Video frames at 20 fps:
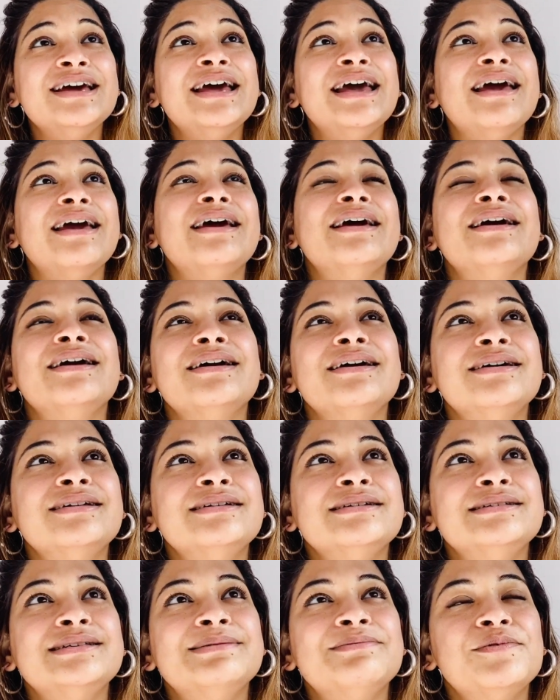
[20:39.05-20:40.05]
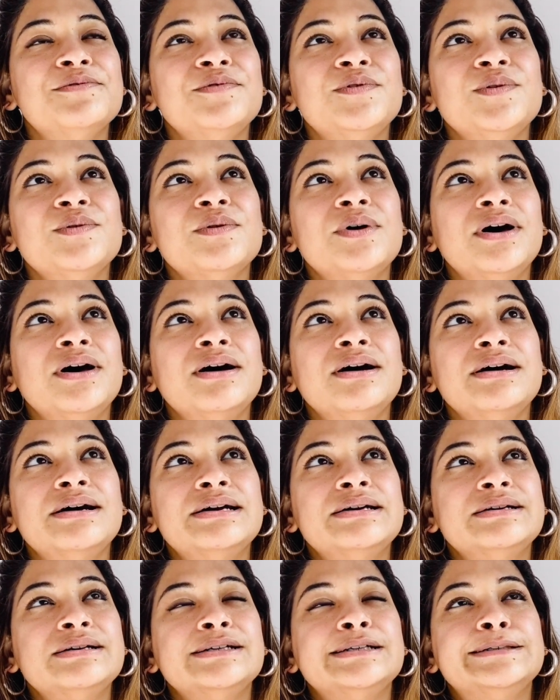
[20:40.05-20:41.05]
And some of you
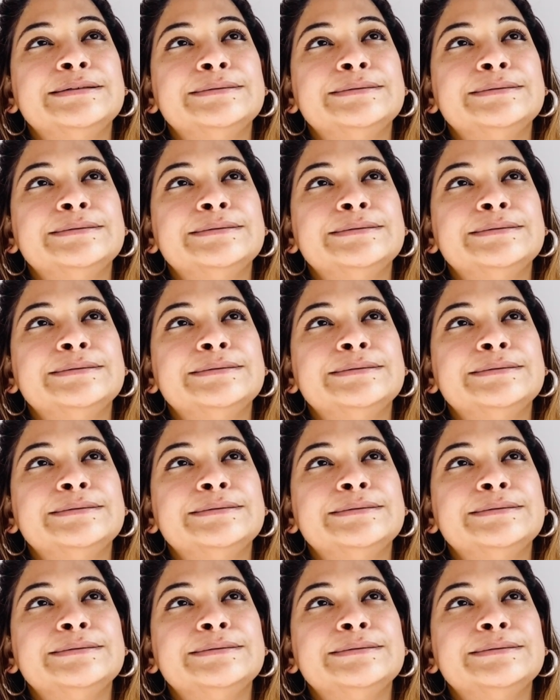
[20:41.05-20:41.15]
are